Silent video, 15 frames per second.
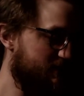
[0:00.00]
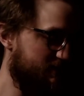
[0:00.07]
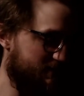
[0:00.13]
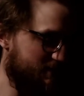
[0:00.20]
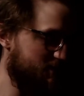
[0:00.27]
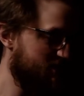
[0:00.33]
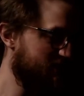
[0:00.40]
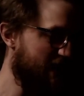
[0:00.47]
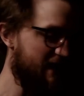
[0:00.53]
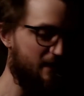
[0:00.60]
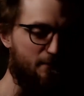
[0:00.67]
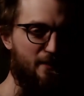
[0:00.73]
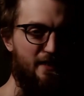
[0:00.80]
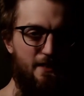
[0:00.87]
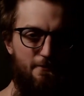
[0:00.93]

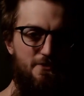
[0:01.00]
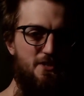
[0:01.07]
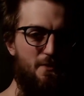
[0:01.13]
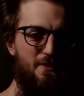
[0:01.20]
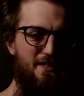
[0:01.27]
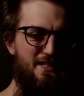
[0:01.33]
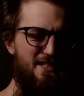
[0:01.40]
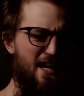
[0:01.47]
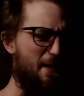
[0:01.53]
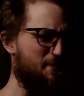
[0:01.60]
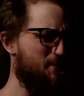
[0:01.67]
scalability for some of these apps,